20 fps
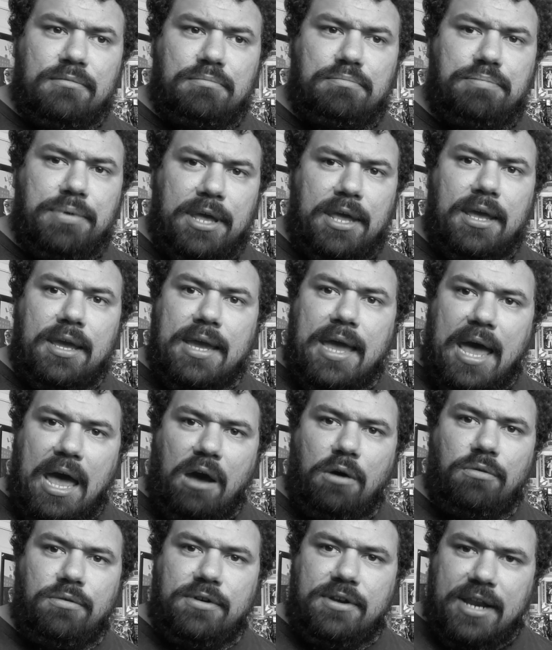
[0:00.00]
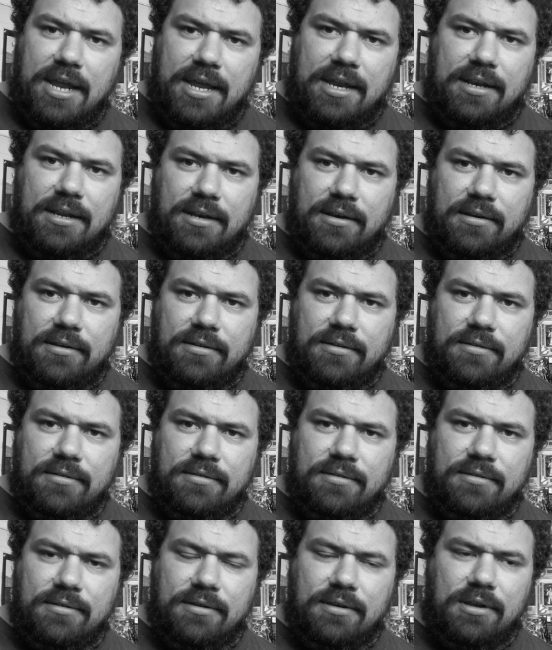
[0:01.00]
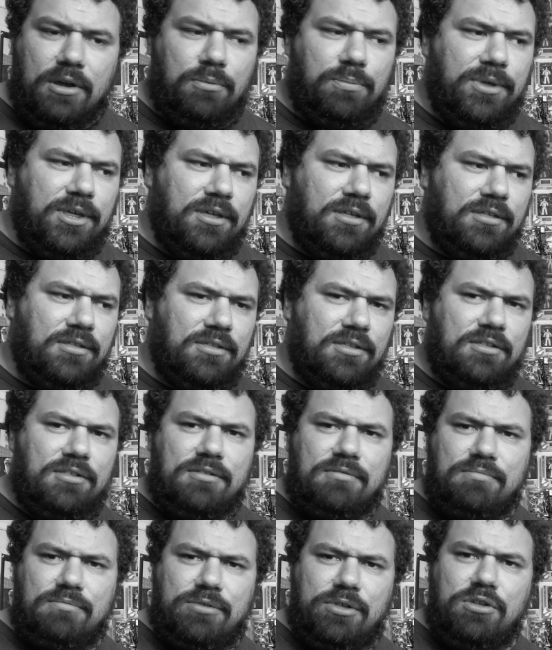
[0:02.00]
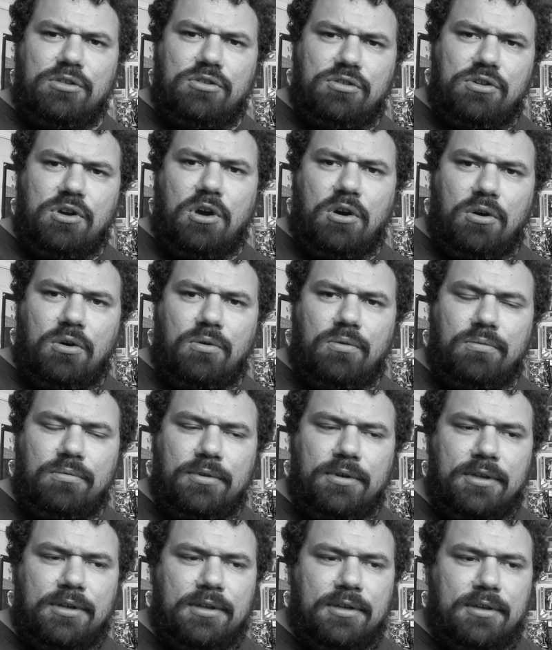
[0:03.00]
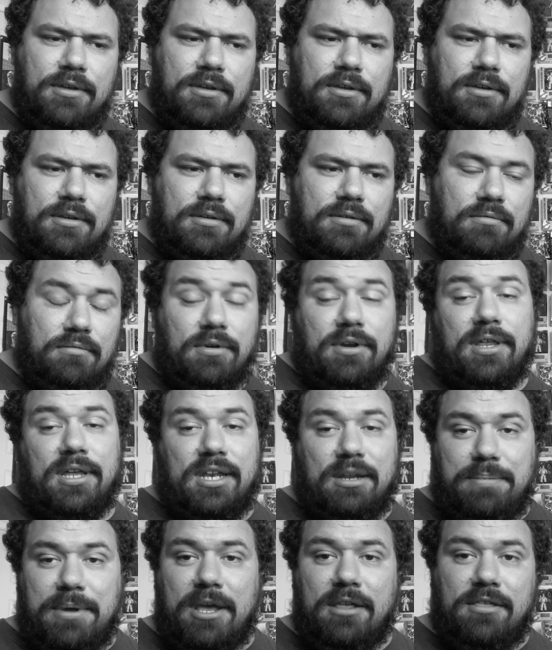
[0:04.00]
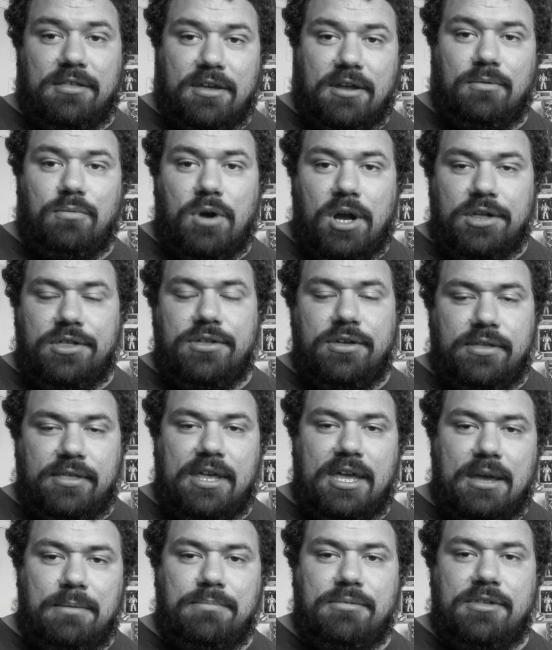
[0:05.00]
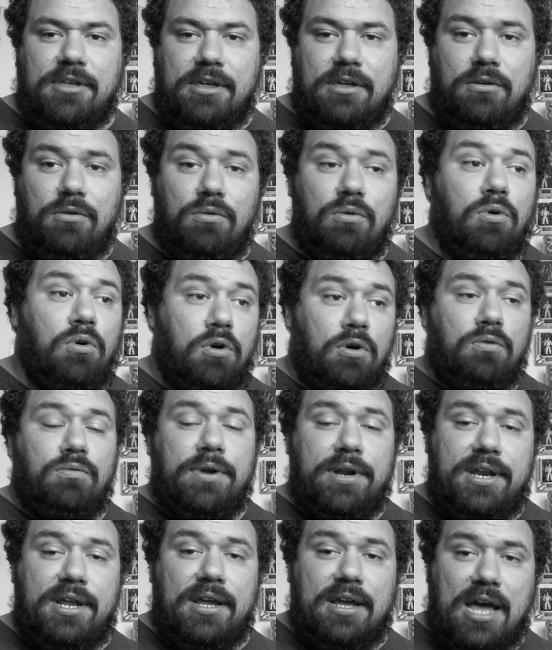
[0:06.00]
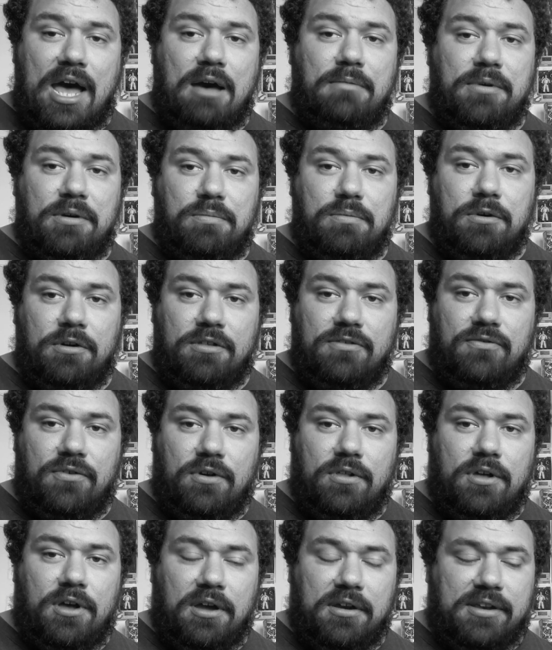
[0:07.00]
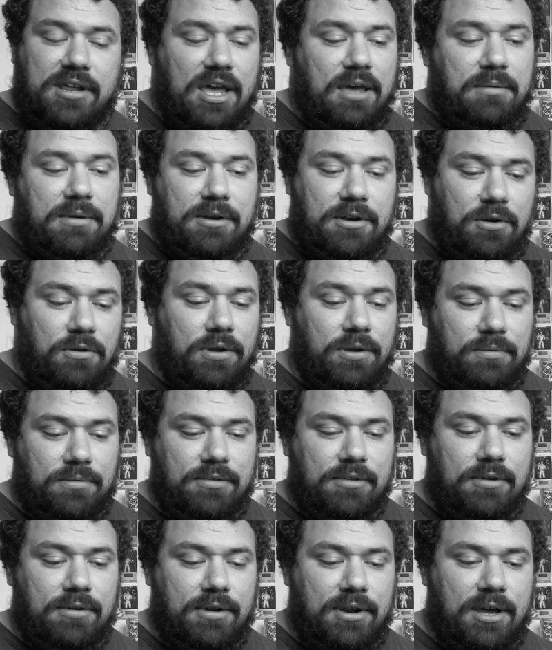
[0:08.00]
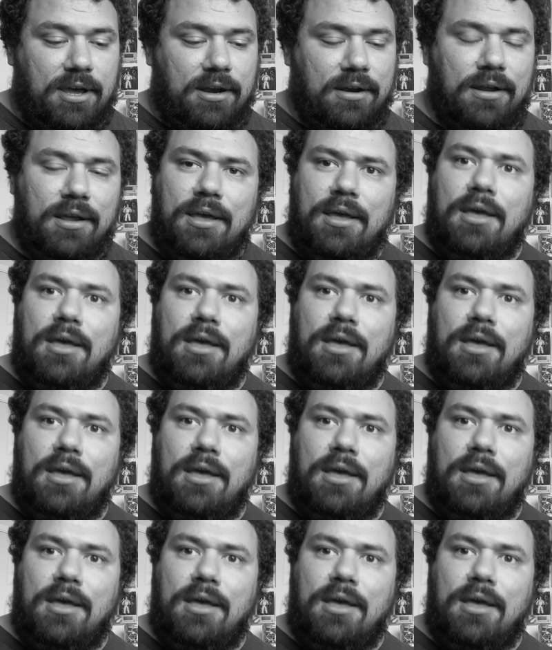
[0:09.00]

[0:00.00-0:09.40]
being outdated. You know, because this show really depends on watching the MCU or reading comic books for a long time and knowing what's going on.